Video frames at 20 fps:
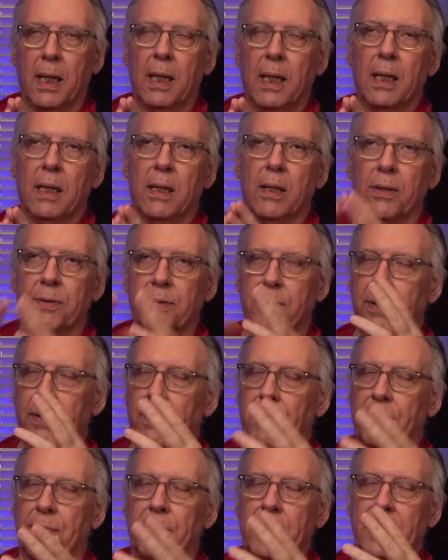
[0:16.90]
Those are
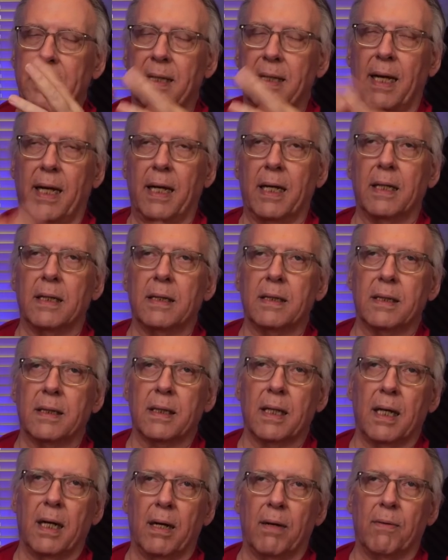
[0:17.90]
the three tenets
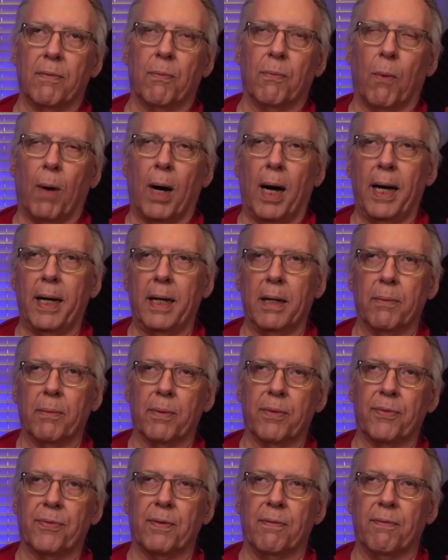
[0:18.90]
of why it
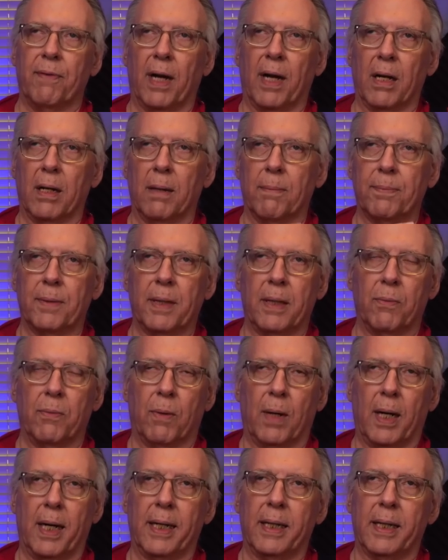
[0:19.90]
was developed and why it